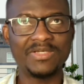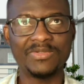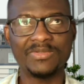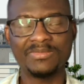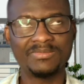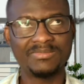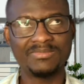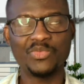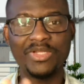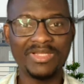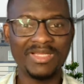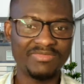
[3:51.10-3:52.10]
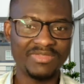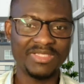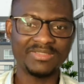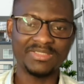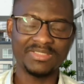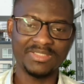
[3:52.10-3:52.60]
year or 1.5
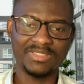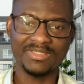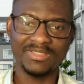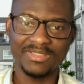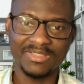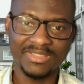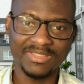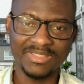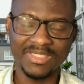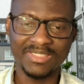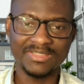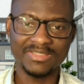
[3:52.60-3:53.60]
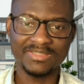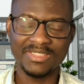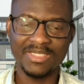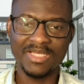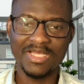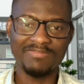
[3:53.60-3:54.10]
years in the
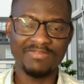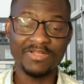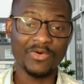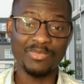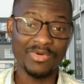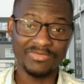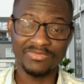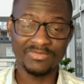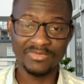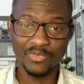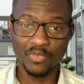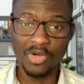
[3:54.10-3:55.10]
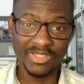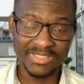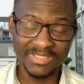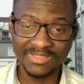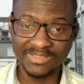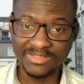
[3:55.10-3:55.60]
NHS, I've had a couple of
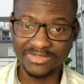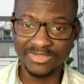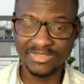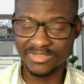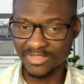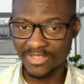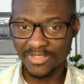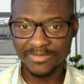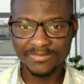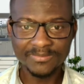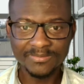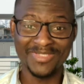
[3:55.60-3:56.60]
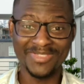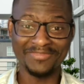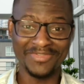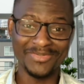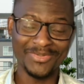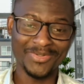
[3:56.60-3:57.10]
work-related injuries. I've
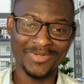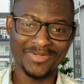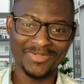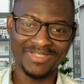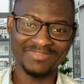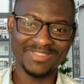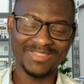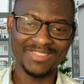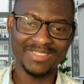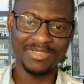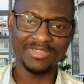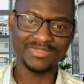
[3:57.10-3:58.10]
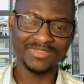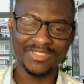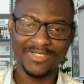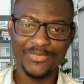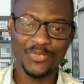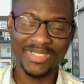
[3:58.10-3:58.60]
made a video definitely
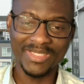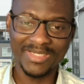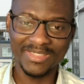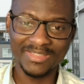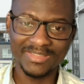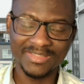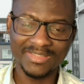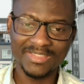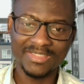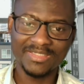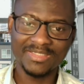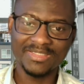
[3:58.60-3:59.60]
about when I